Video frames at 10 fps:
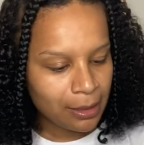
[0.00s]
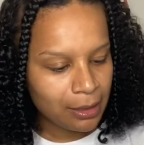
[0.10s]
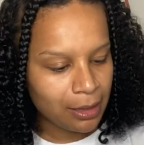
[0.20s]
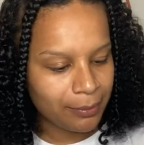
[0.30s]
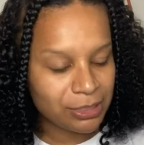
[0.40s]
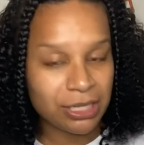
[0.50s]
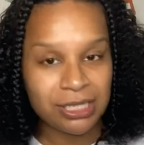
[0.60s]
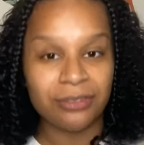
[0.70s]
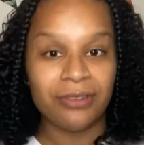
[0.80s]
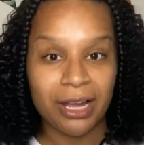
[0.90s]
It's going to
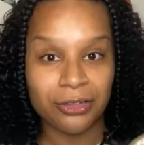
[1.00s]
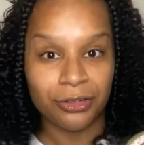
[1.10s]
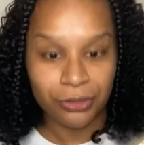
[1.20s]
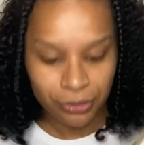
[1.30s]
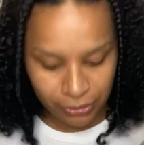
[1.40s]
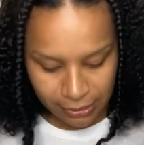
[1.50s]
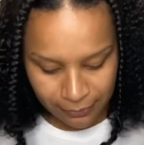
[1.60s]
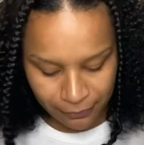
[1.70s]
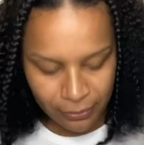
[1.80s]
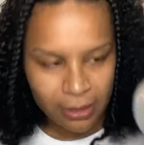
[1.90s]
define your curls.
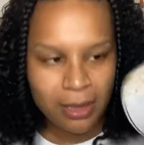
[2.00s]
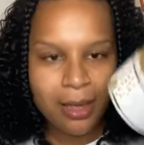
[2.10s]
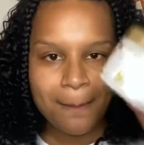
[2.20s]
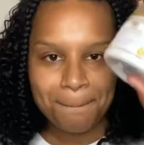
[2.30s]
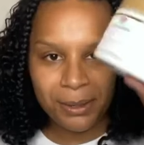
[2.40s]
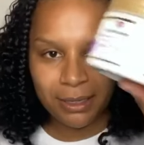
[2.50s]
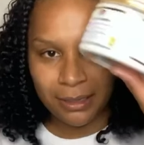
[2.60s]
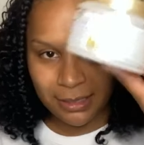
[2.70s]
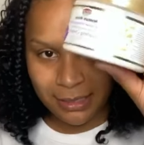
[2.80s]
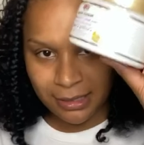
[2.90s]
But
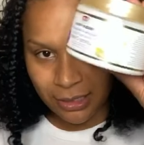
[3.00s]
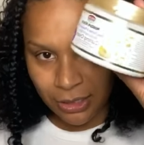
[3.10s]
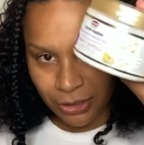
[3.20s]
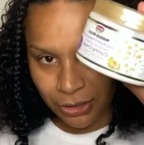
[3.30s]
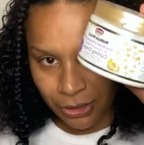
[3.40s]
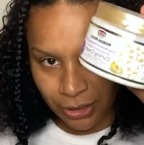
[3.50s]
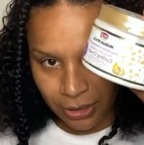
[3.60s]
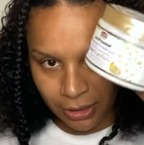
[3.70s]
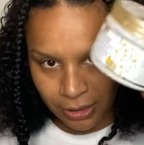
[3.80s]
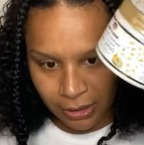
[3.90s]
this is another
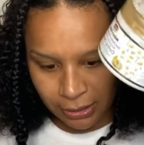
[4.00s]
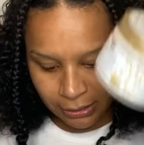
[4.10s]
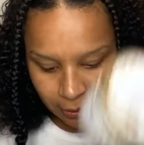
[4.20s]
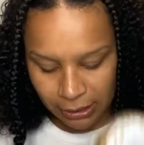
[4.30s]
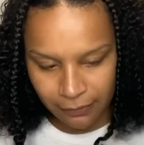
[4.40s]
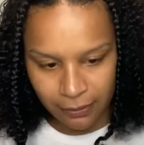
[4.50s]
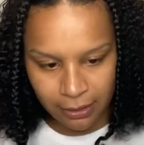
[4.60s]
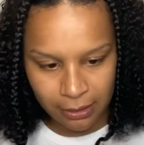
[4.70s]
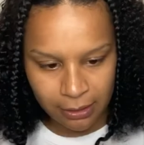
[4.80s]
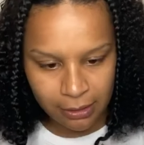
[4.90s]
good
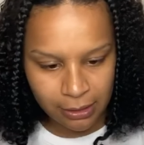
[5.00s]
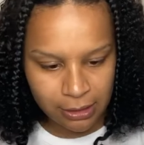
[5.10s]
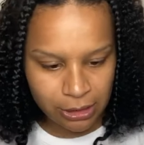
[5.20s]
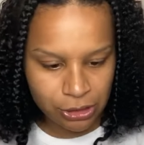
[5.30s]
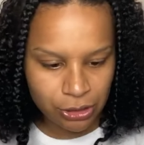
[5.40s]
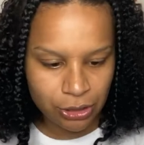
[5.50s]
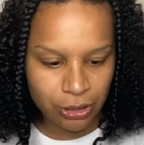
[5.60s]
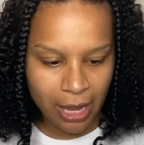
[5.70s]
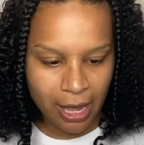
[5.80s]
leave-in conditioner.